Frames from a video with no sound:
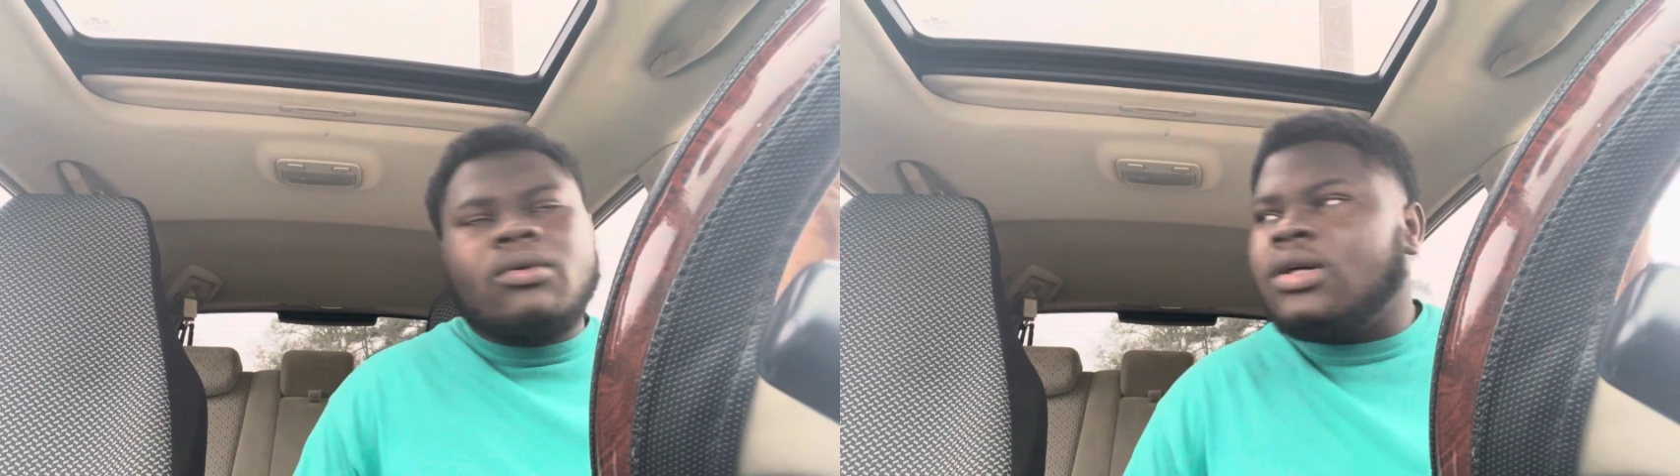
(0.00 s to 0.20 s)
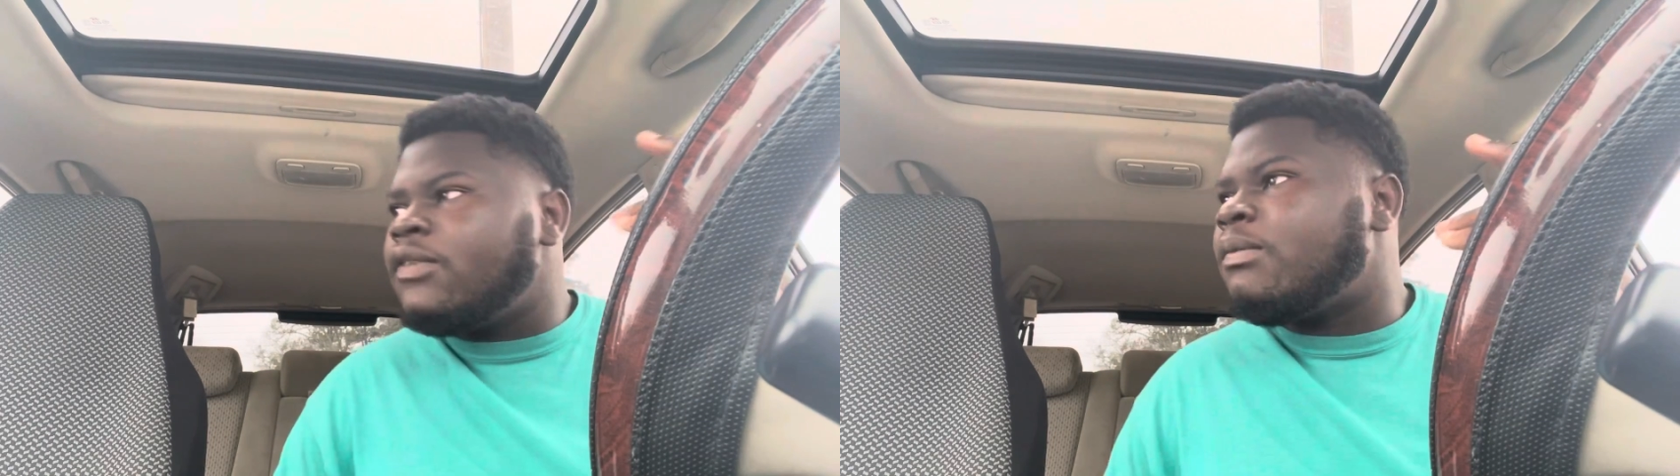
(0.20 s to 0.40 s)

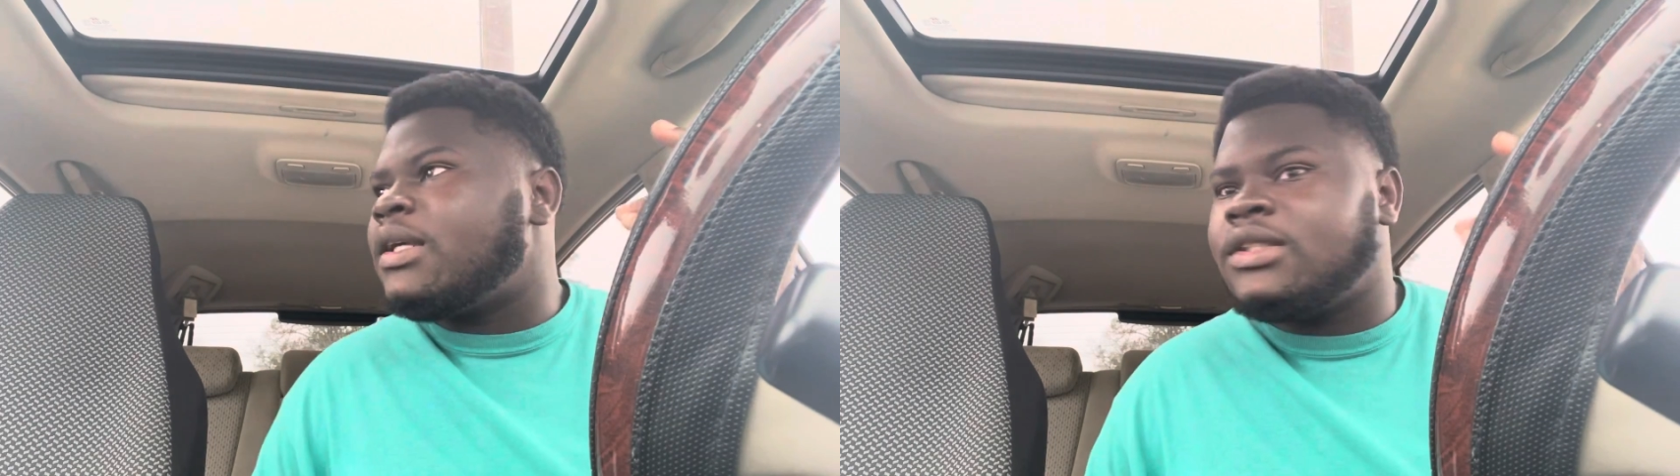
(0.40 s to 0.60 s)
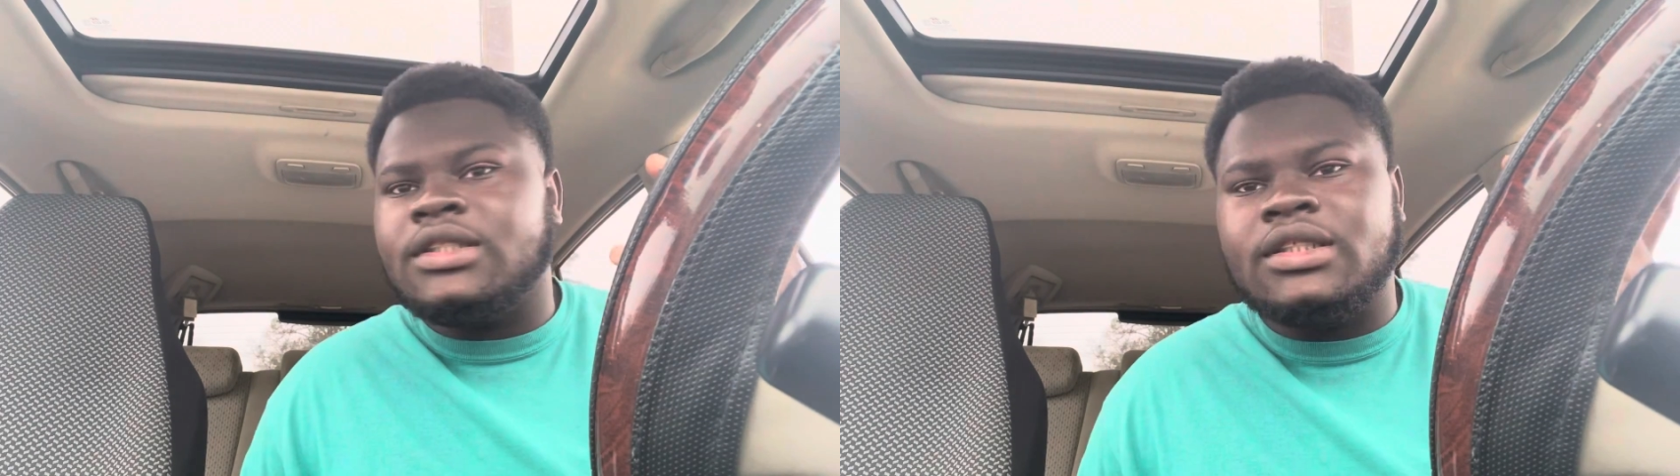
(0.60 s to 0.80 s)
wonder if my
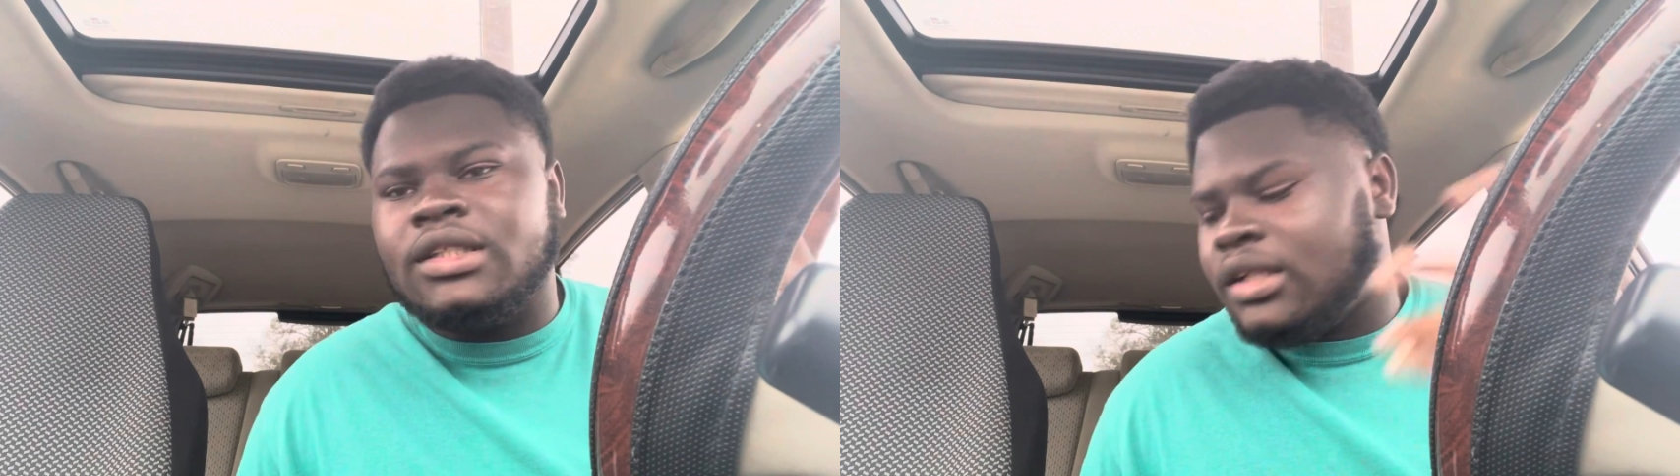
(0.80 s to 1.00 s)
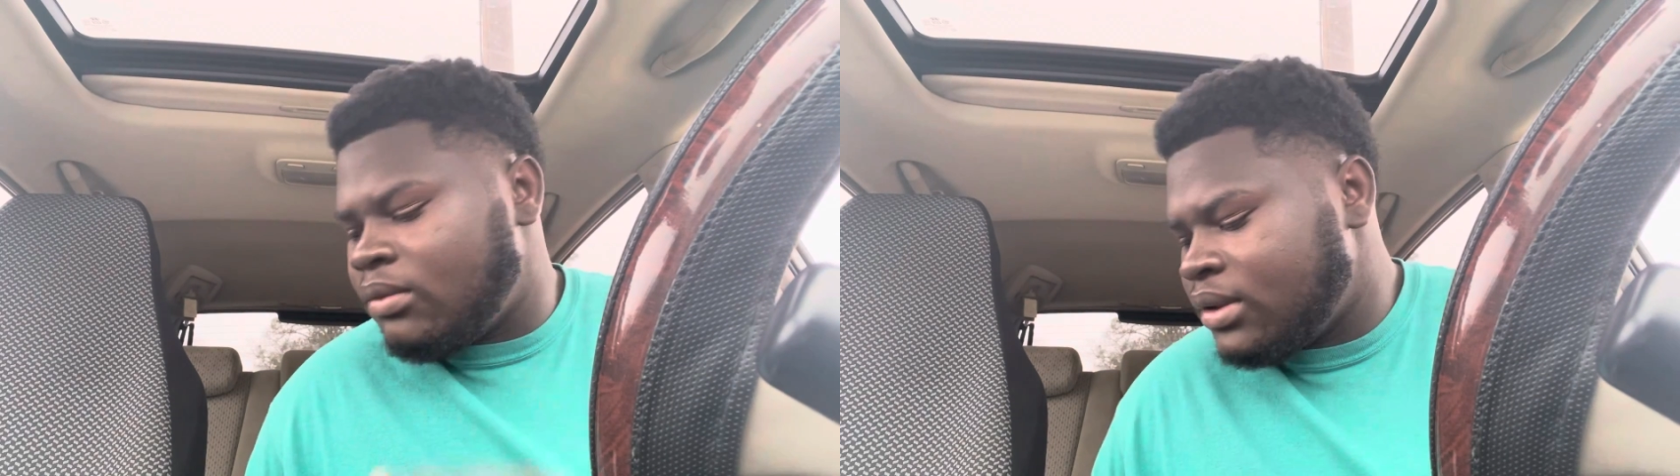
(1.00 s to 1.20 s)
sister
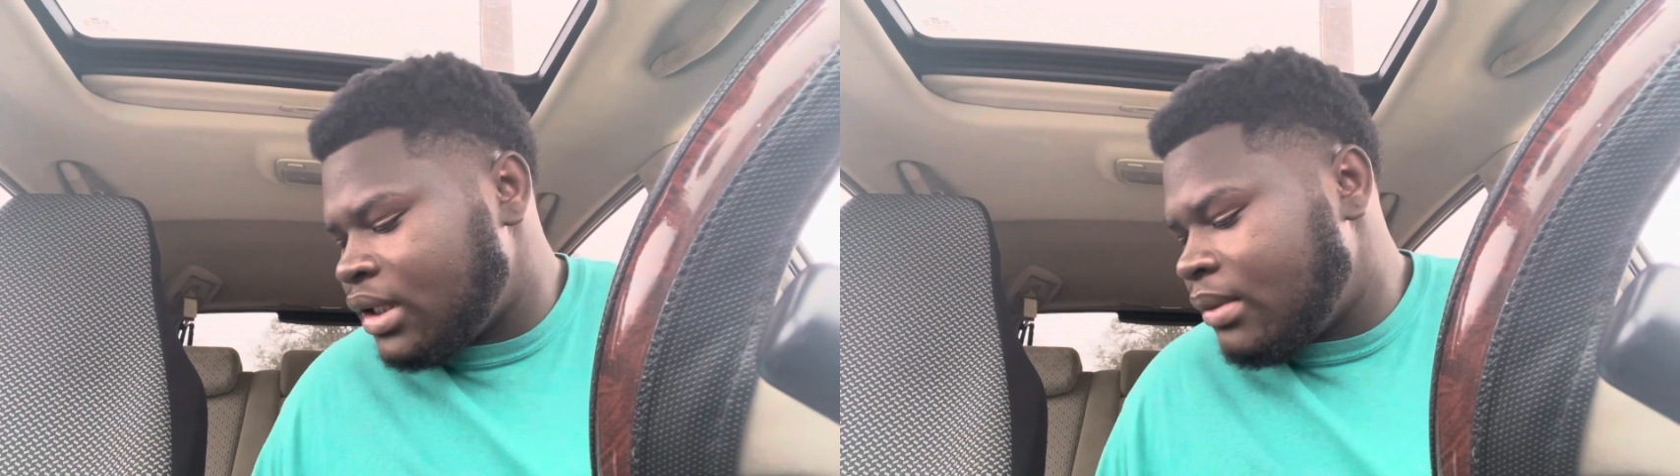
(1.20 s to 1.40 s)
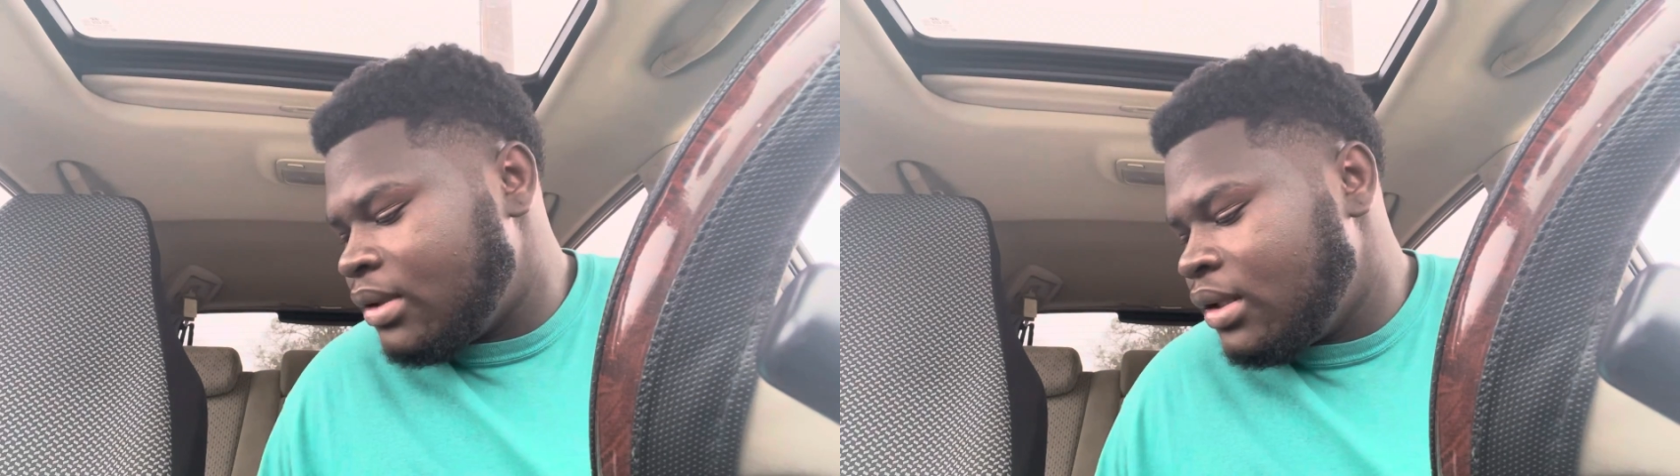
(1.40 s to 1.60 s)
in there. What
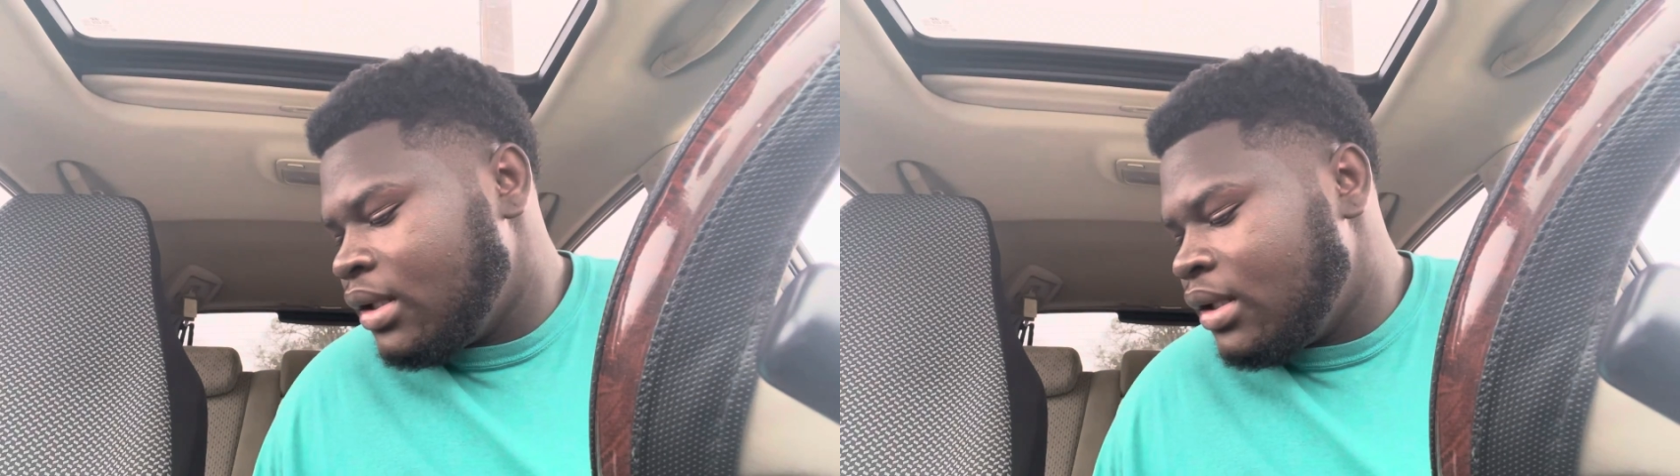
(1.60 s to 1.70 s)
time?